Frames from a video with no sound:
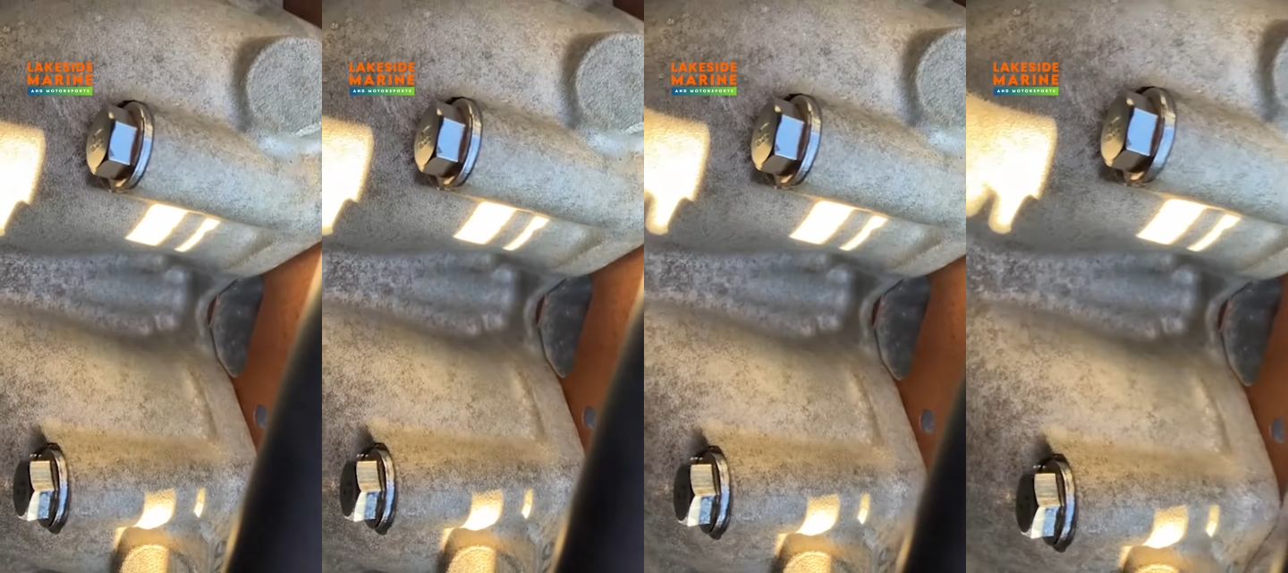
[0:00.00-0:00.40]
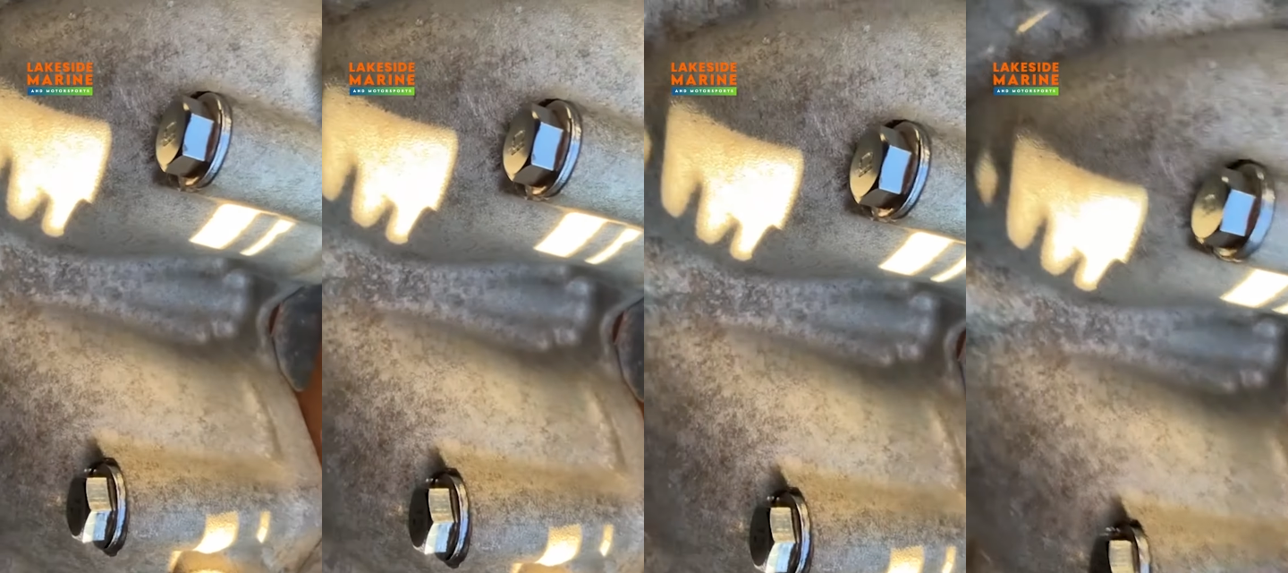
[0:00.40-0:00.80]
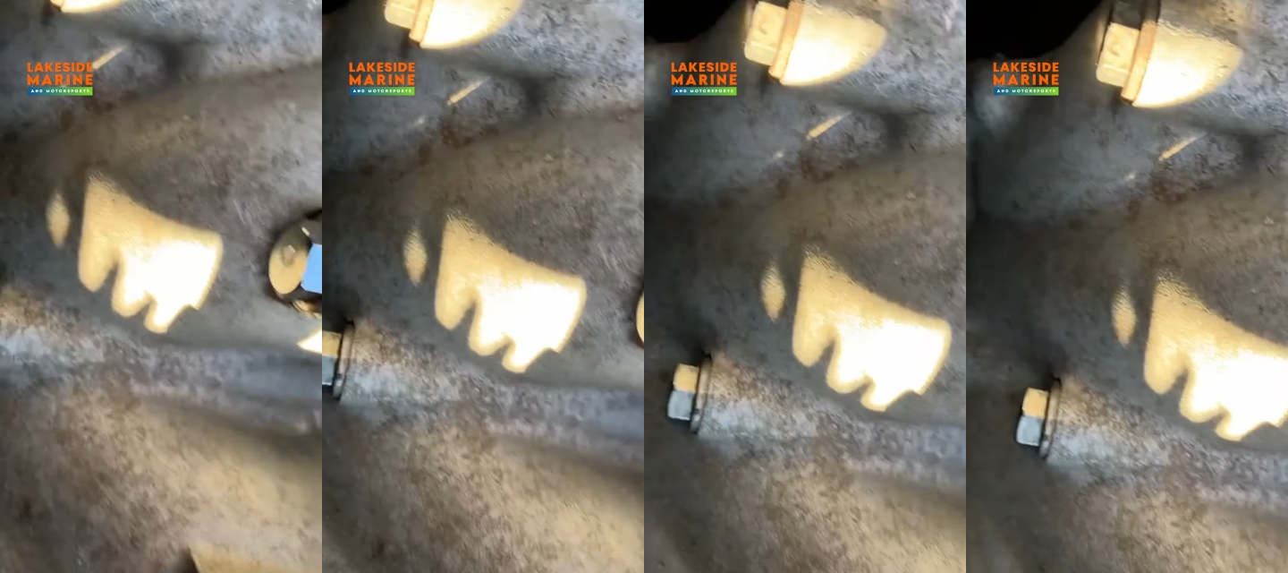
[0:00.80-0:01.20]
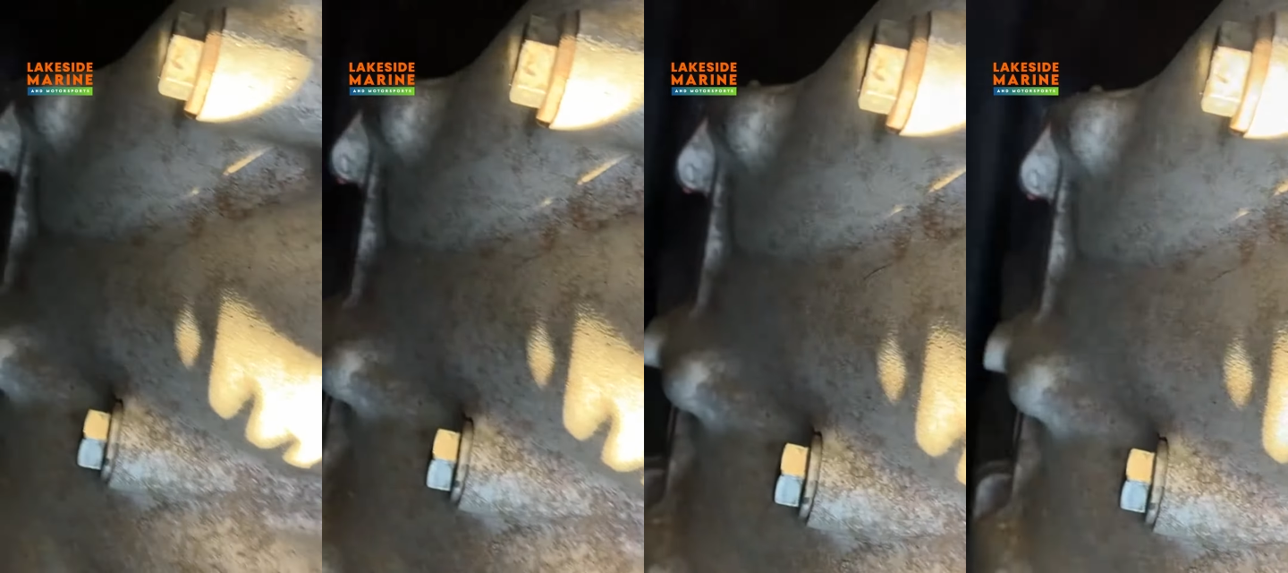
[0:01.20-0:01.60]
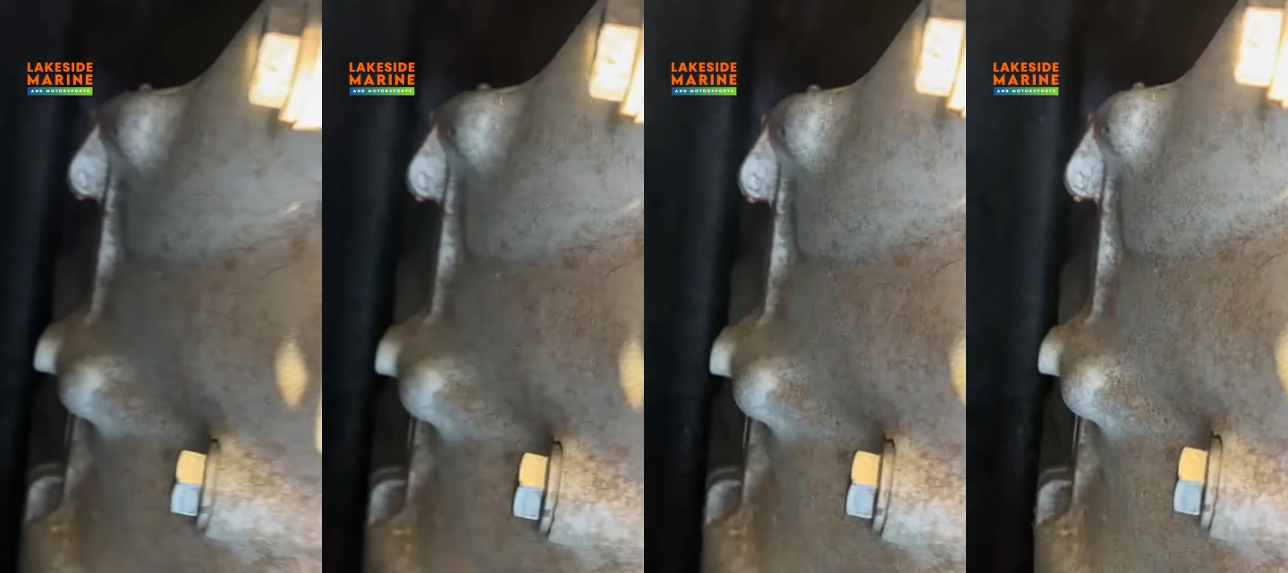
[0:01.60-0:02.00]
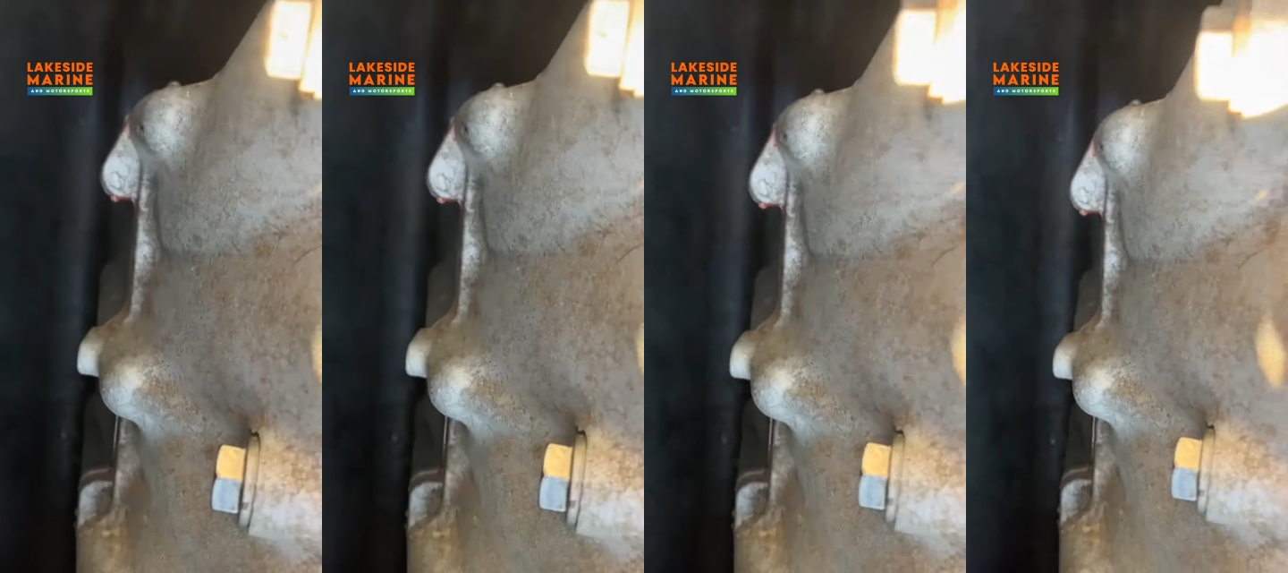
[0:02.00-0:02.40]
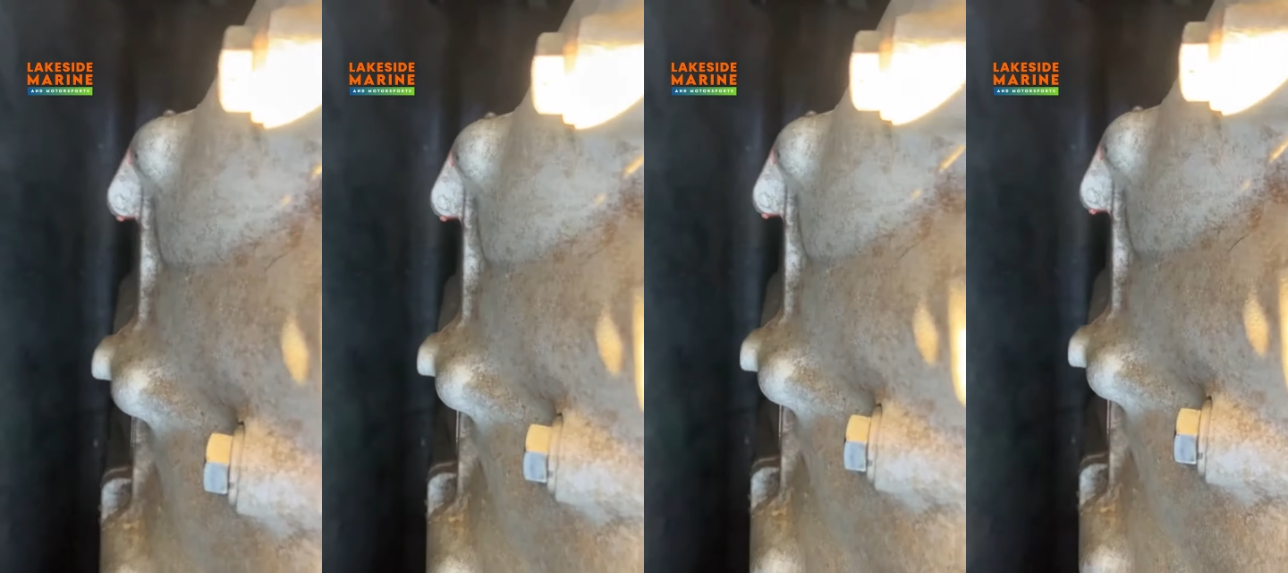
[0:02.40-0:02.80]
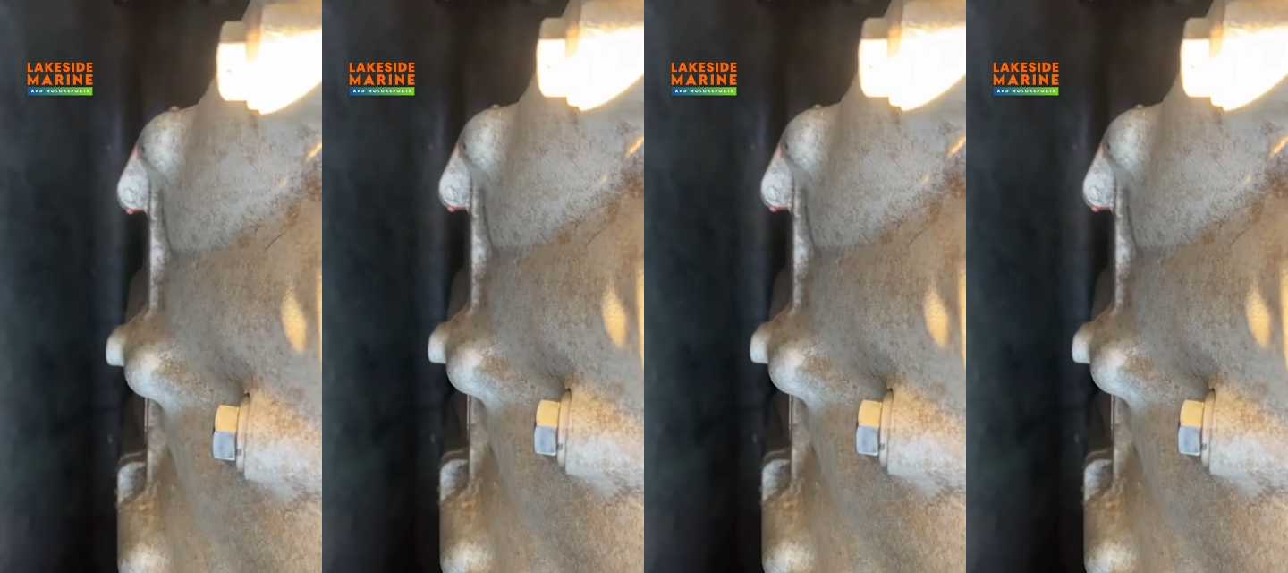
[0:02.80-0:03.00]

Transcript: [unreadable: no face in view]